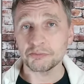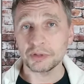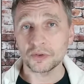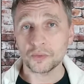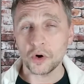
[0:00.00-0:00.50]

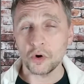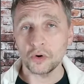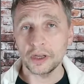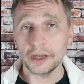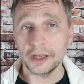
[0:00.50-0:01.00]
been
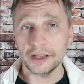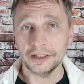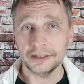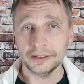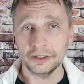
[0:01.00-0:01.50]
grown,
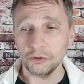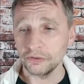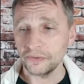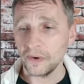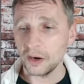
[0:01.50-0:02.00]
you know,
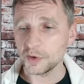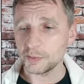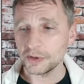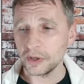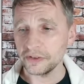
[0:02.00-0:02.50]
on farms,
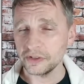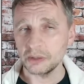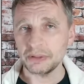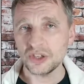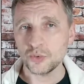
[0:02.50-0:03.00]
but rather in
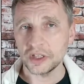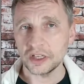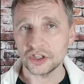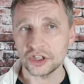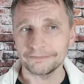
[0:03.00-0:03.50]
a petri
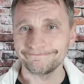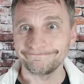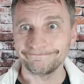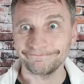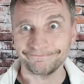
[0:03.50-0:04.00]
dish.
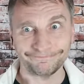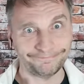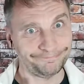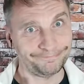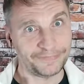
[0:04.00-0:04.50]

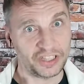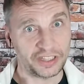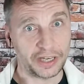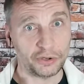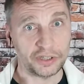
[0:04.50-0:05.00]

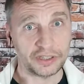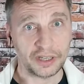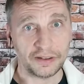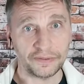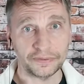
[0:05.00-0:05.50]
Scary
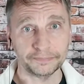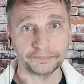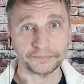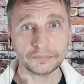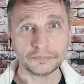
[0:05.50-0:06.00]
stuff.
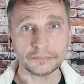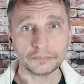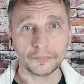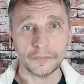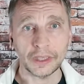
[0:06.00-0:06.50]

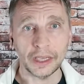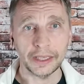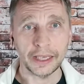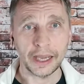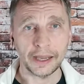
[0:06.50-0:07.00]

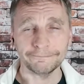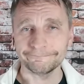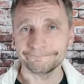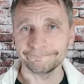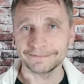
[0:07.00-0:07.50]
Yeah,
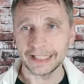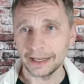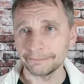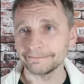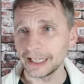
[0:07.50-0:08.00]

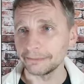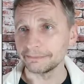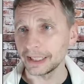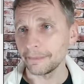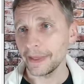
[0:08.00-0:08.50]

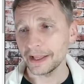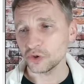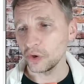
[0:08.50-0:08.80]
that's all